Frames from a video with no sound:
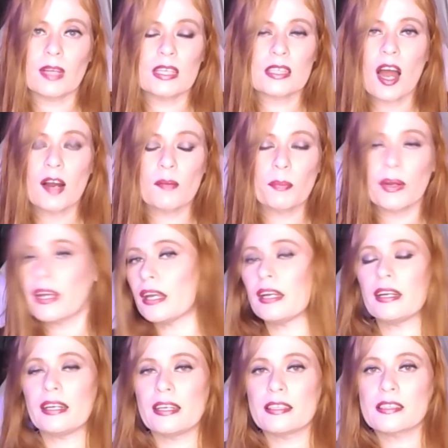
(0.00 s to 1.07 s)
as heartbreaking
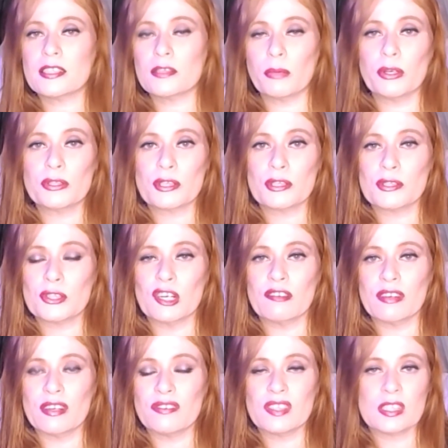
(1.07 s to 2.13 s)
it is to most
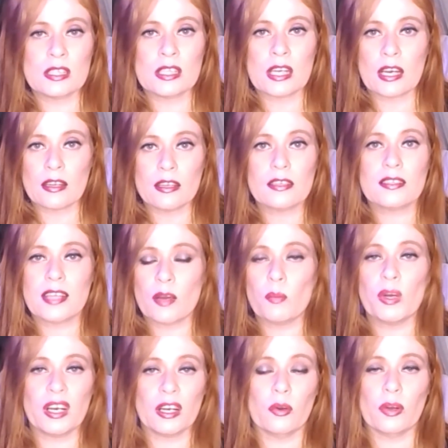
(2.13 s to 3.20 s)
conservatives to say this, they
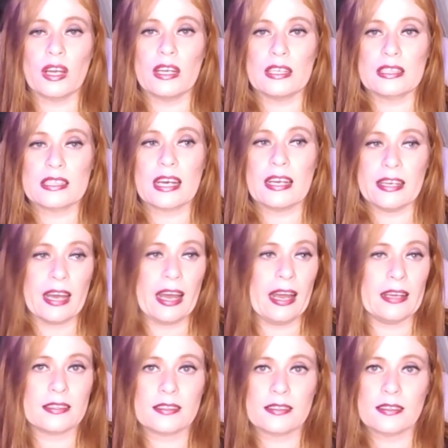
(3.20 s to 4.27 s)
would agree to say
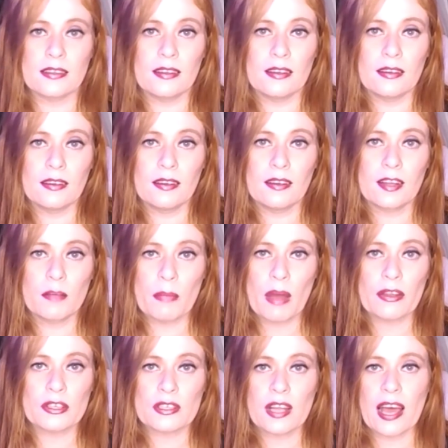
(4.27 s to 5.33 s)
yes. The
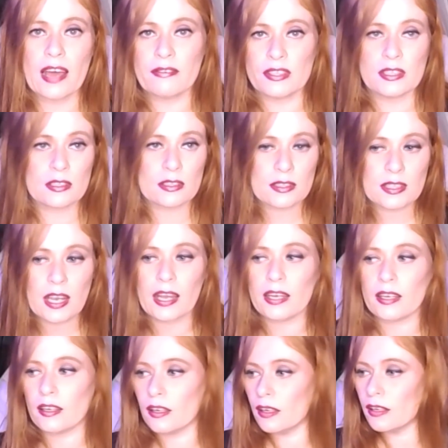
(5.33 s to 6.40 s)
mother's life is at
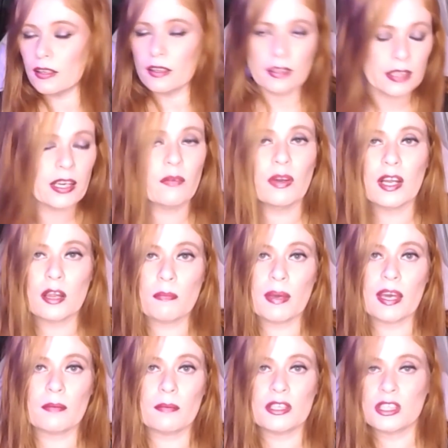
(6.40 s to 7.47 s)
stake. Get rid of the
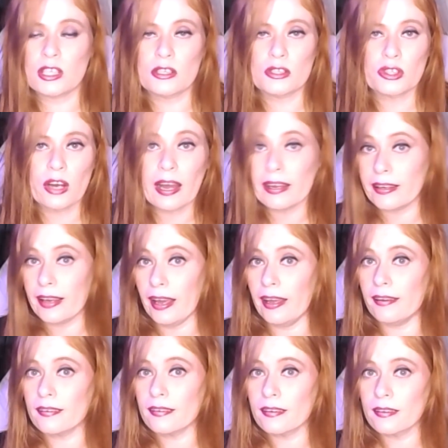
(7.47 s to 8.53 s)
baby. She can try
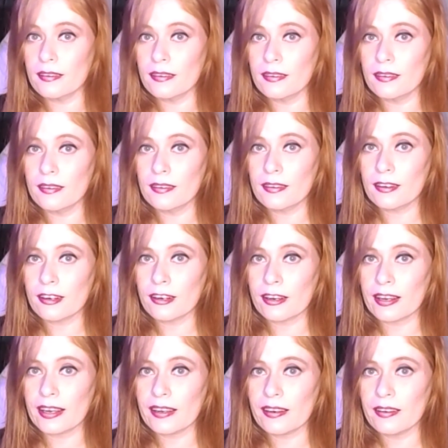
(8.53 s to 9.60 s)
again. All
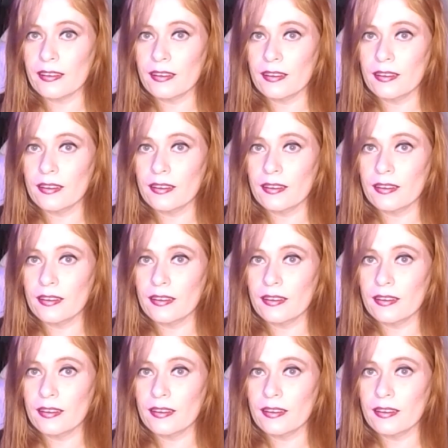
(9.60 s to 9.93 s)
right?